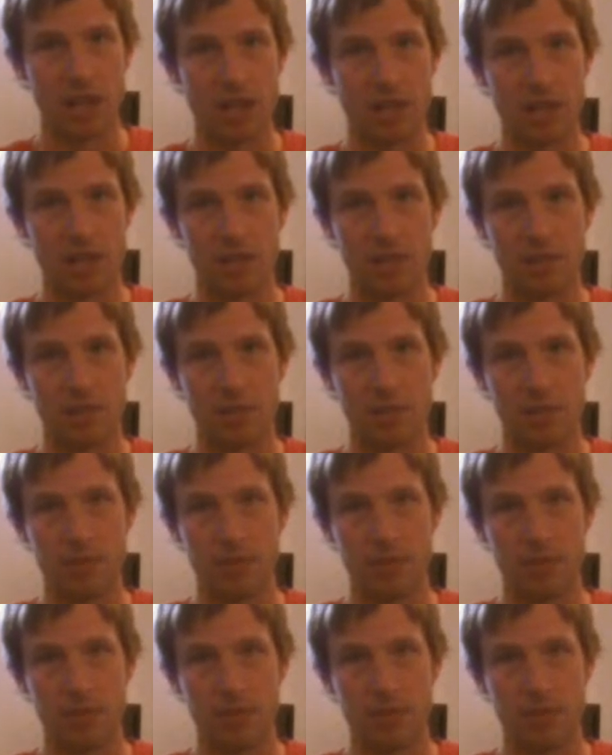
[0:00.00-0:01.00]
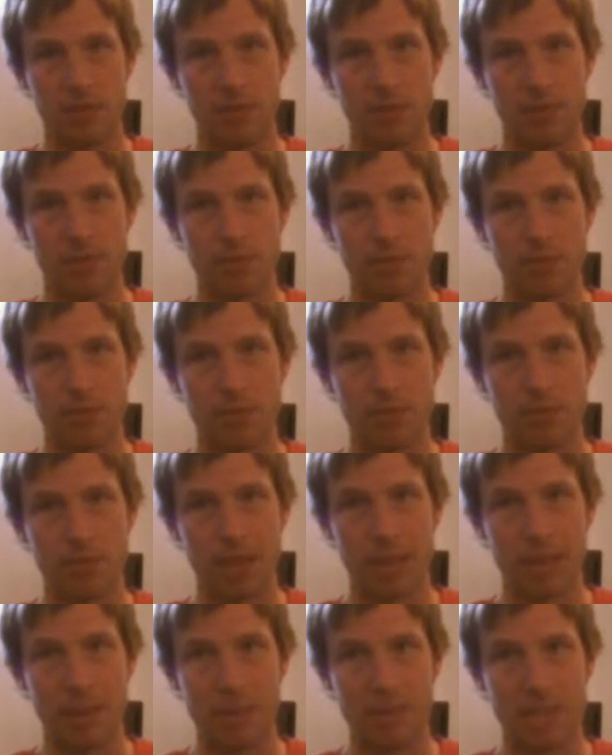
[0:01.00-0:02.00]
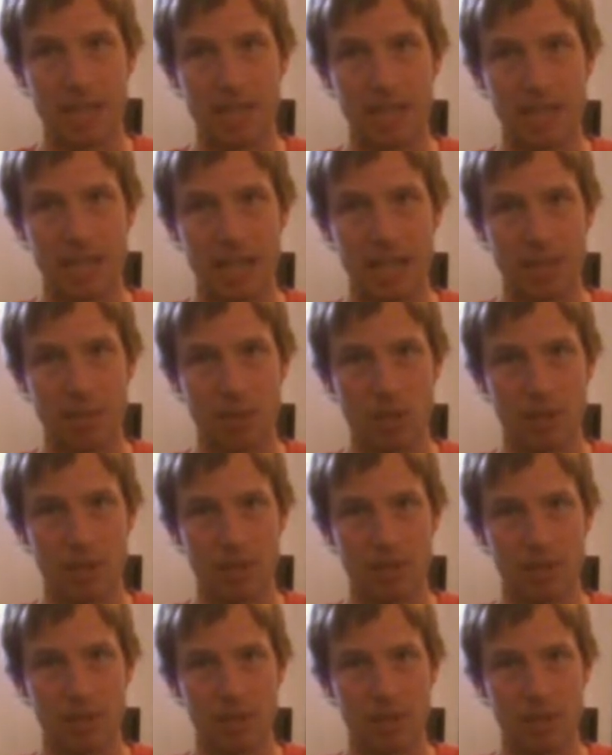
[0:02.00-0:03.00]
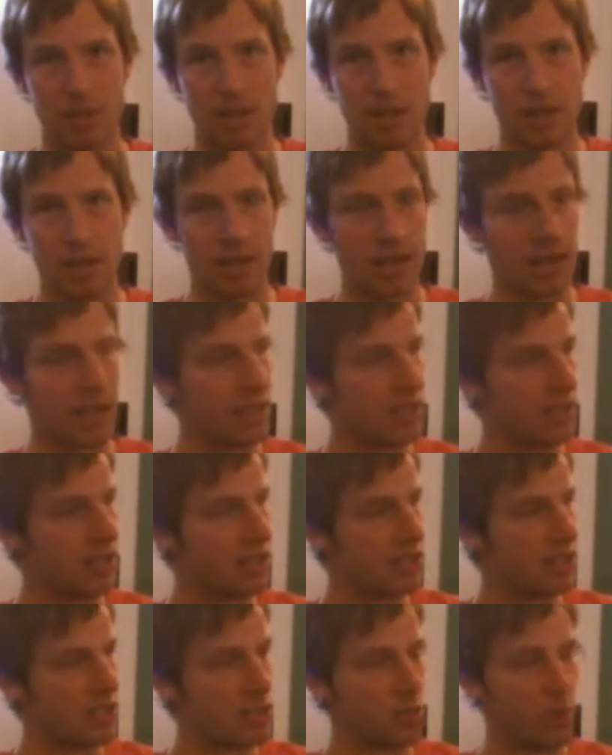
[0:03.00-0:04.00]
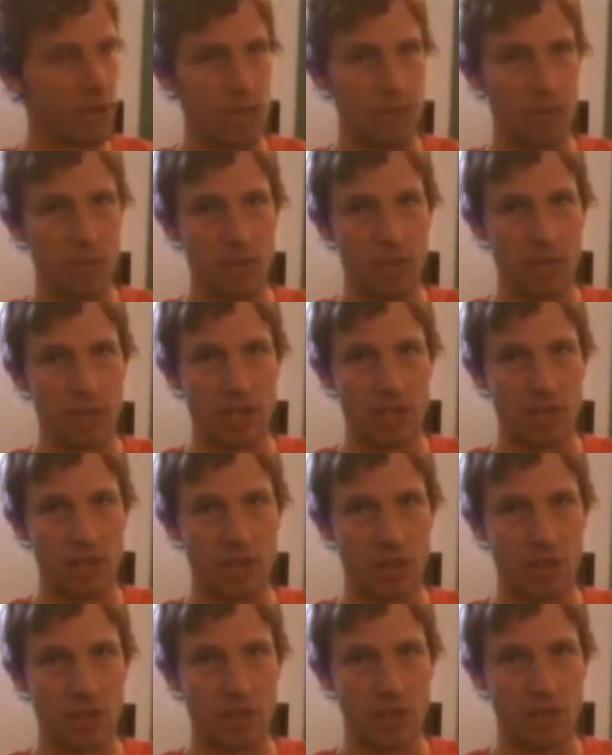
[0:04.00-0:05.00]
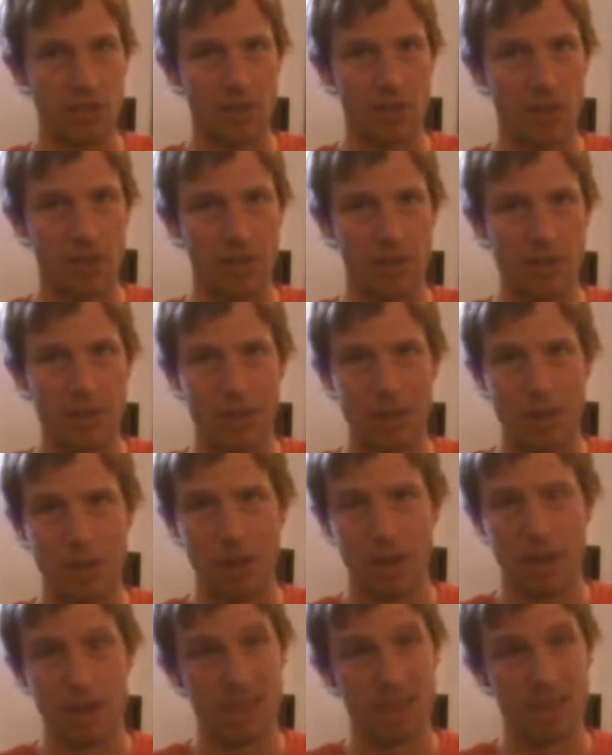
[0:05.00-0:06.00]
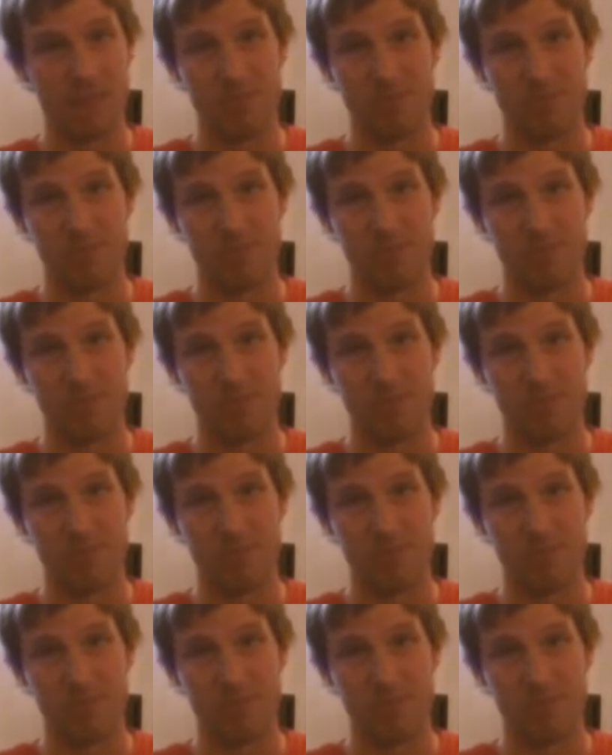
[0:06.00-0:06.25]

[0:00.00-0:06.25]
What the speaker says: and just play them as clearly as possible and switch between 2. So if I go from E minor to